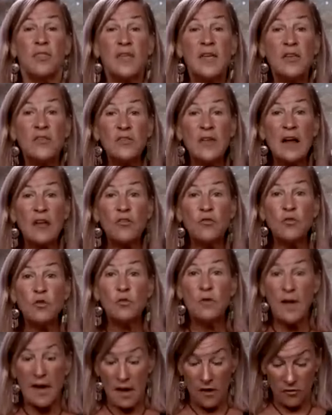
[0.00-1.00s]
these next
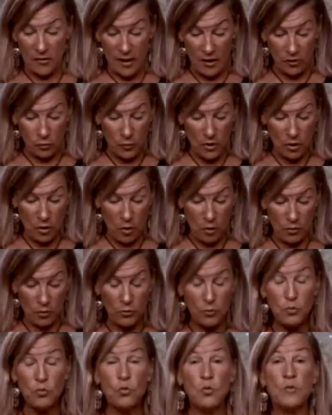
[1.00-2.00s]
few days, as we go
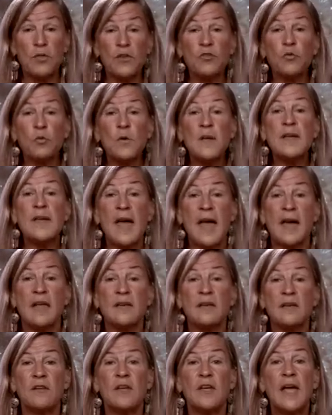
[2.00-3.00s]
through this
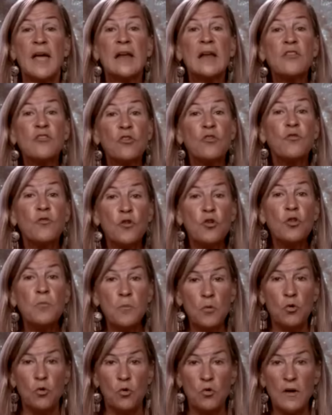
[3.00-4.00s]
weekend, and it's a full
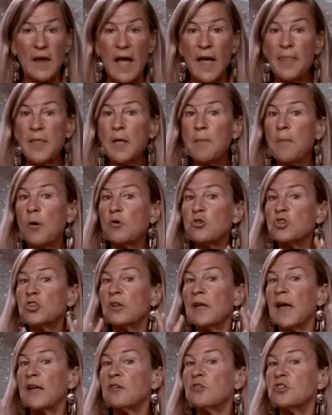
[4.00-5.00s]
moon, and the
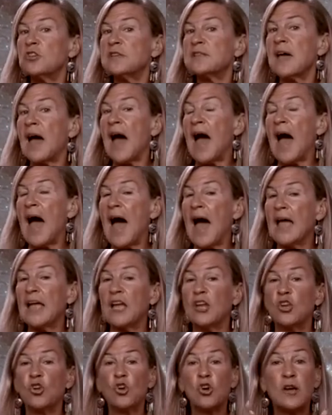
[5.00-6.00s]
emotional energy's high,
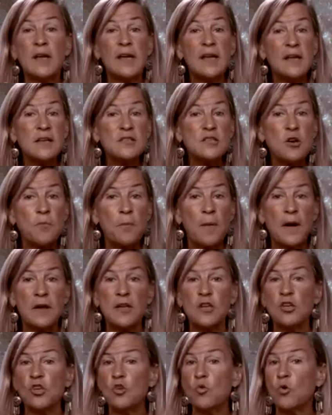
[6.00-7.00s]
and your kids are
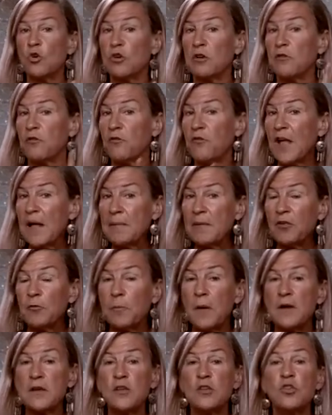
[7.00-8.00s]
bugging you or your family's
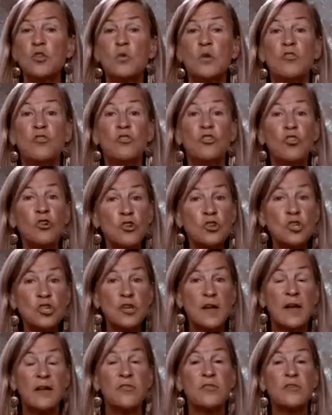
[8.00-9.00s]
bugging you, it's your
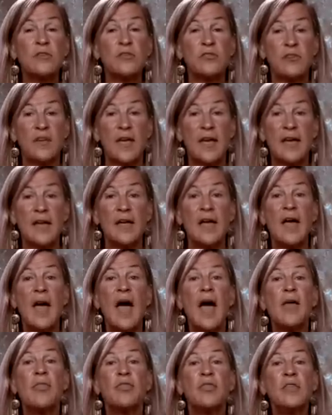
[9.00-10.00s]
chance to say,
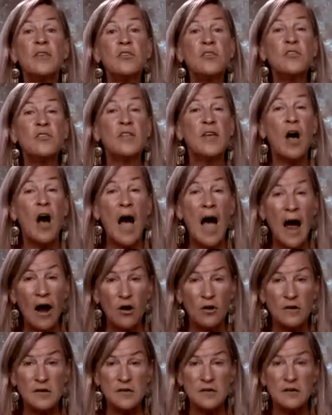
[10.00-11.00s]
This is the
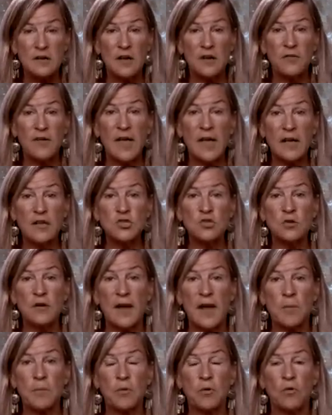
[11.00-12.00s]
art of Cancer
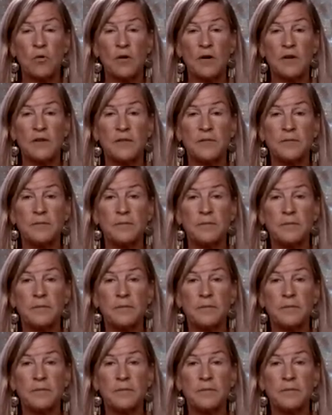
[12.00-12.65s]
Capricorn,